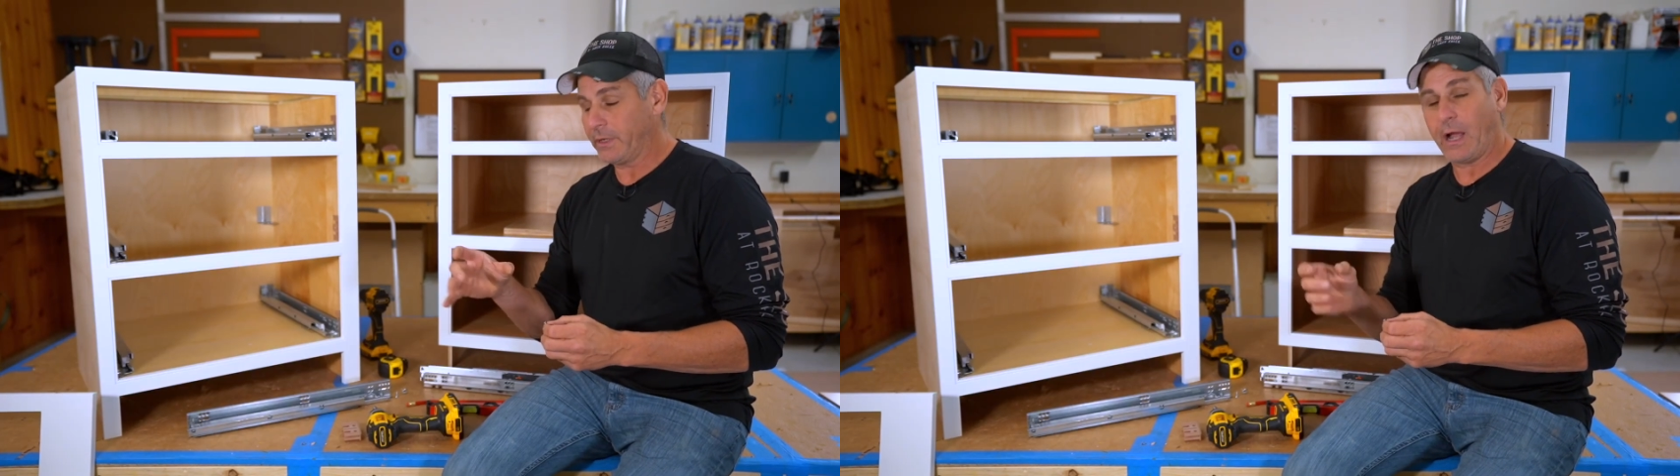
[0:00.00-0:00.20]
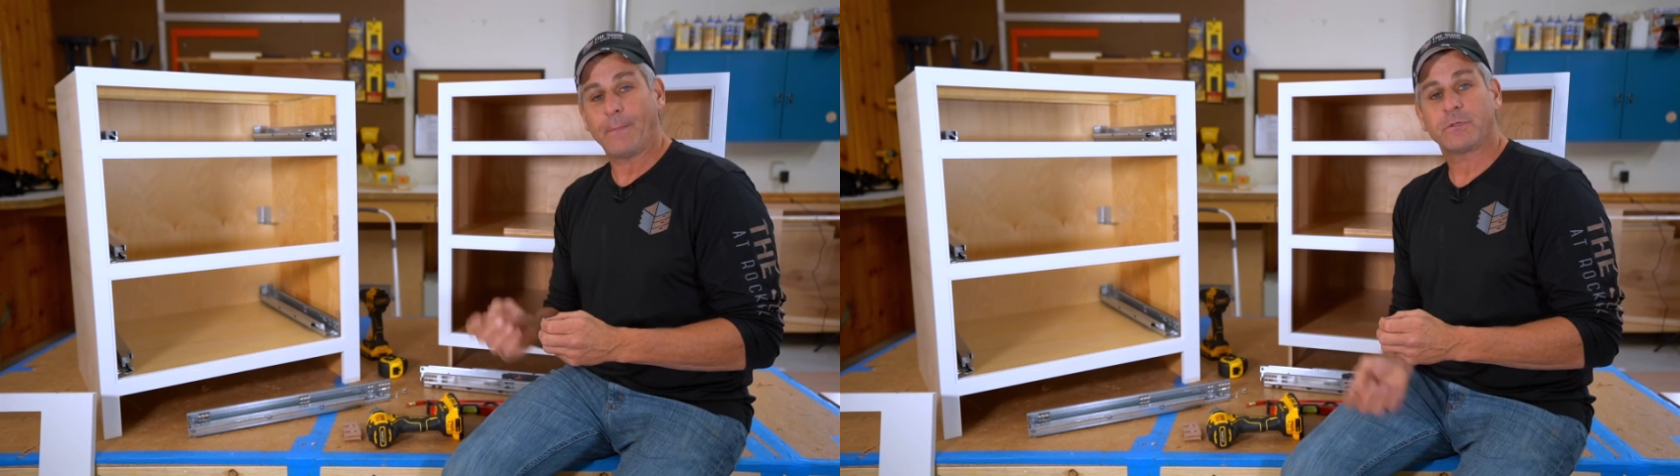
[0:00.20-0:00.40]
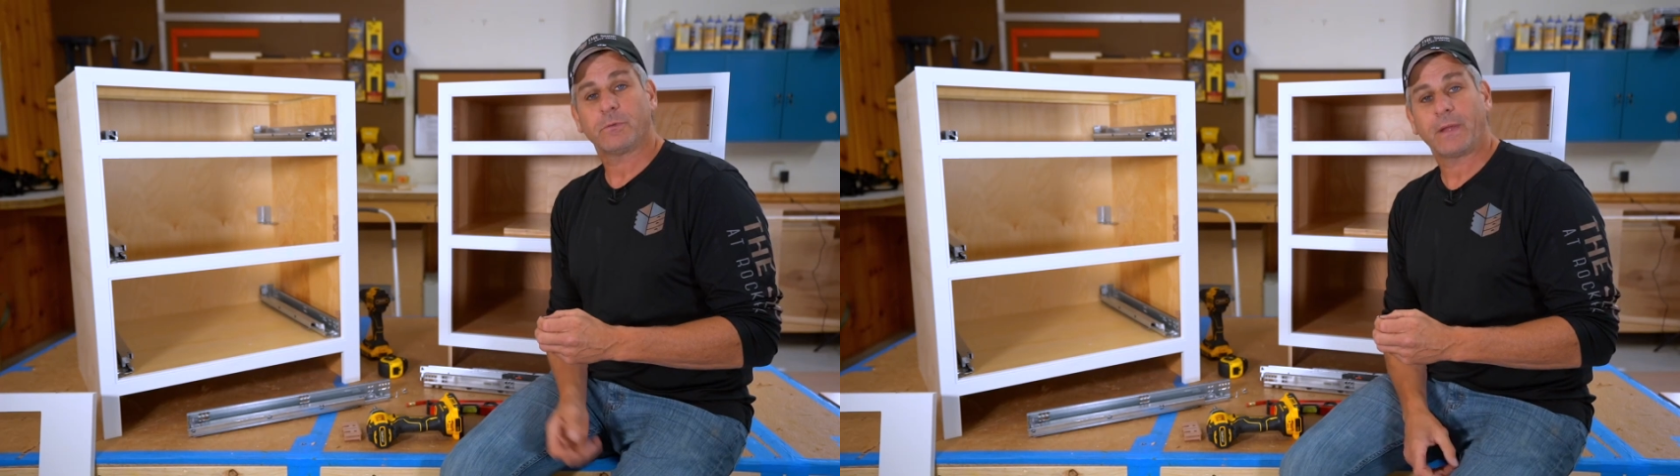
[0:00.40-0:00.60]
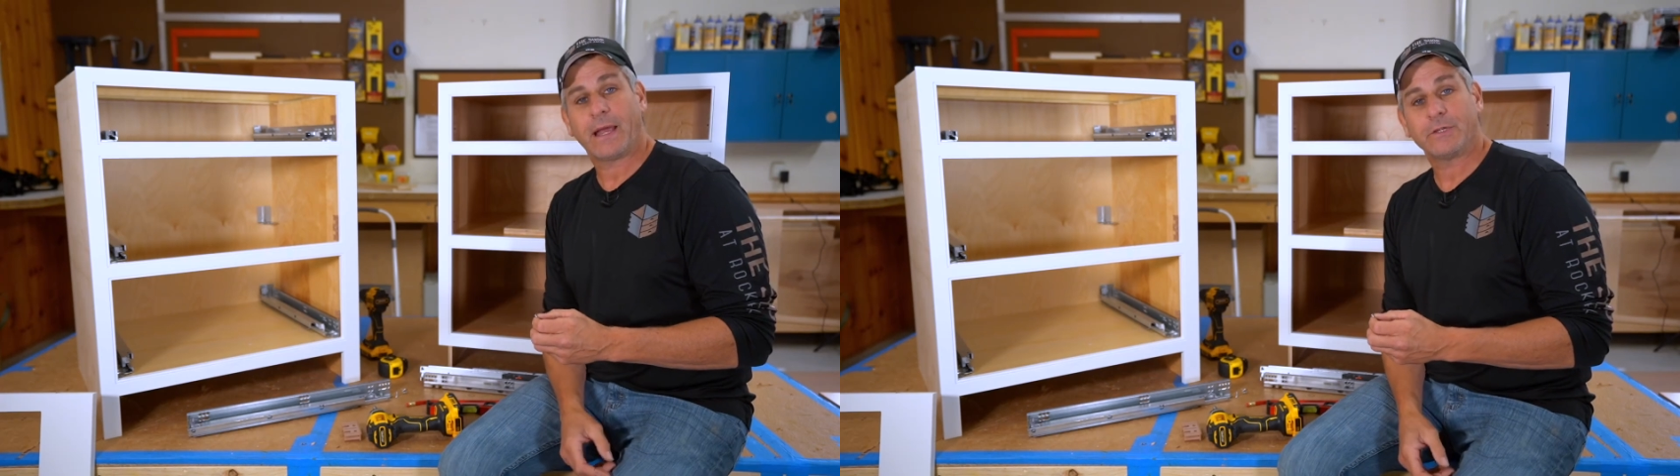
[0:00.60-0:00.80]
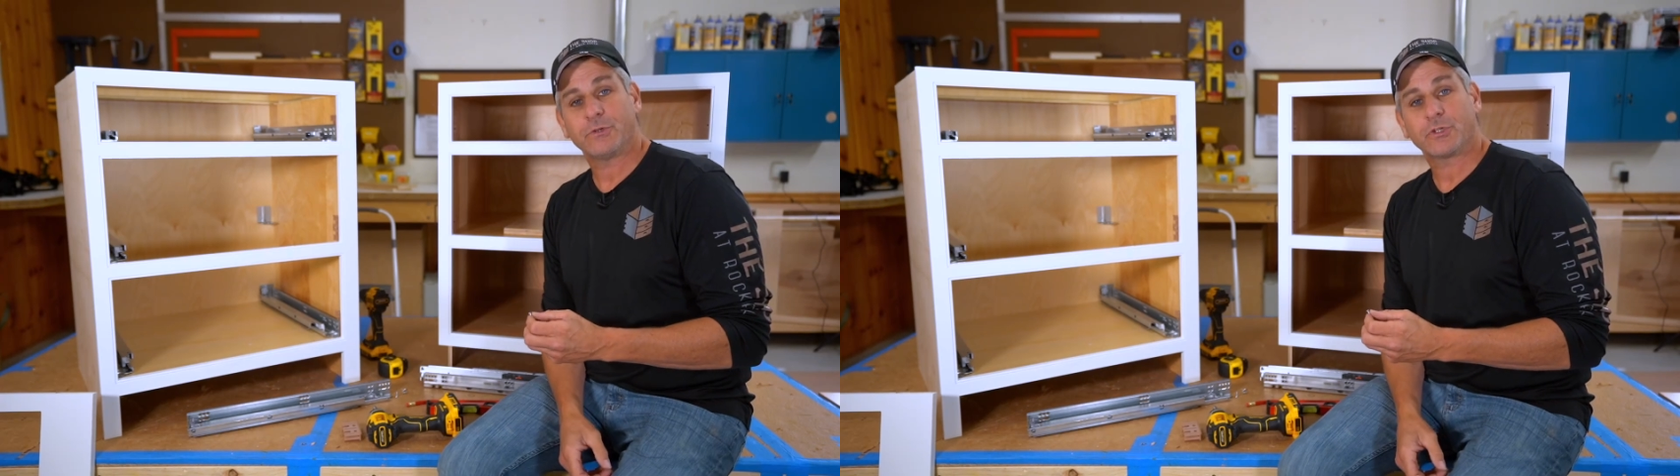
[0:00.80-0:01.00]
cups that we
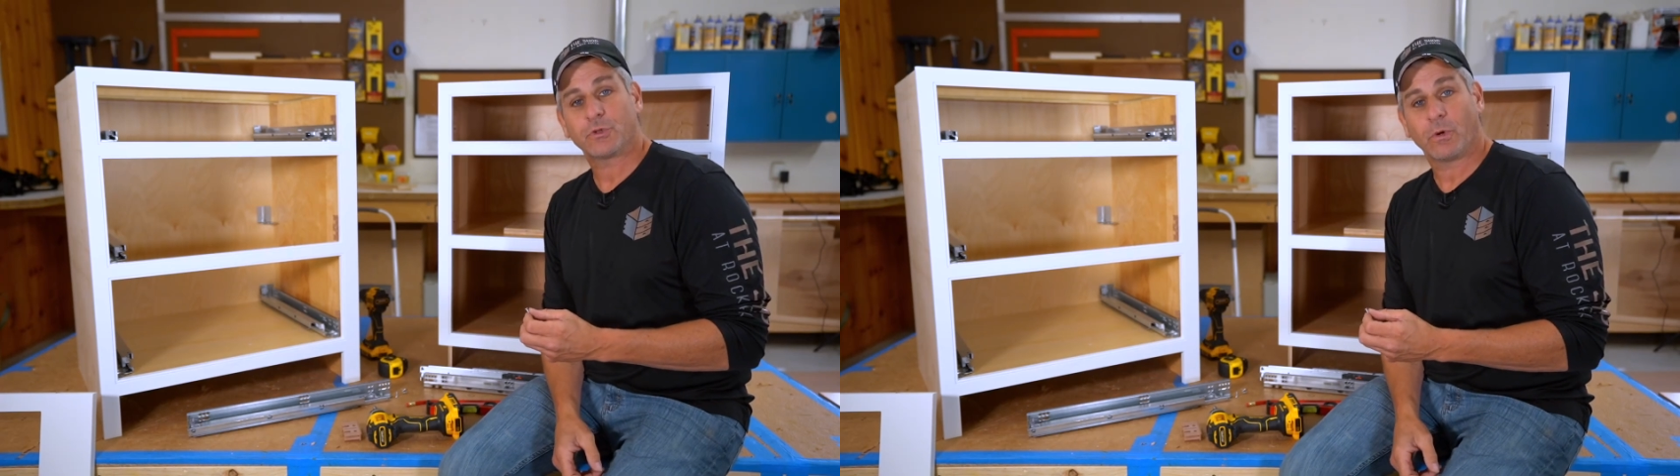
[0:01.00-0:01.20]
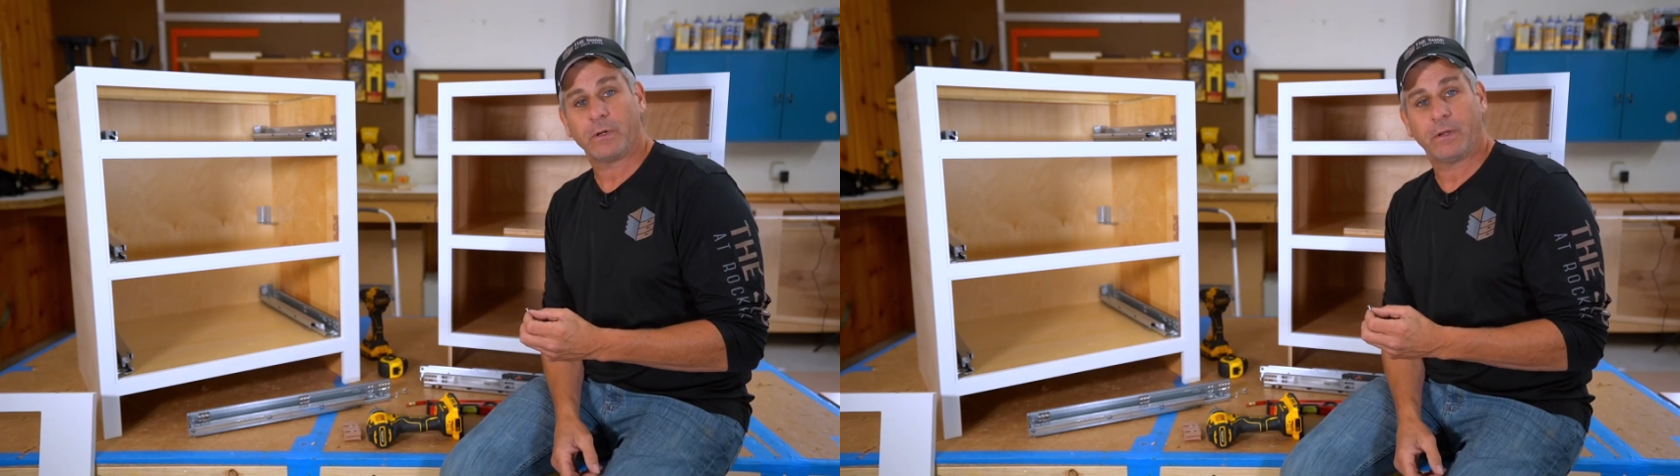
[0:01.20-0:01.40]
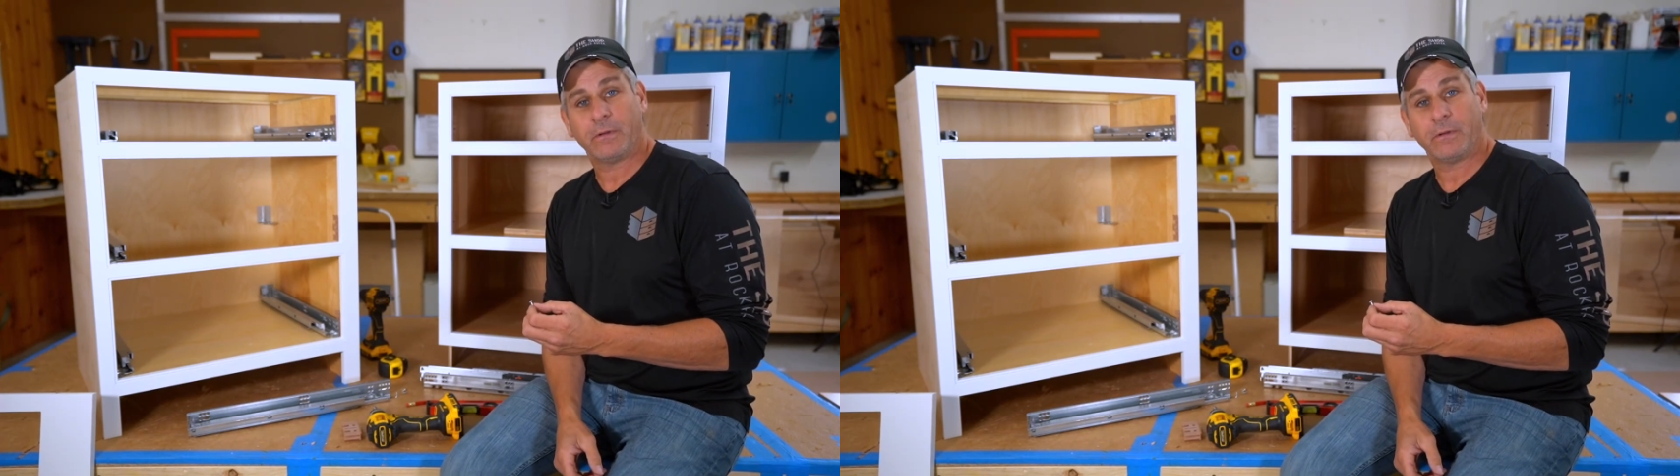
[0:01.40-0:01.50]
had you sort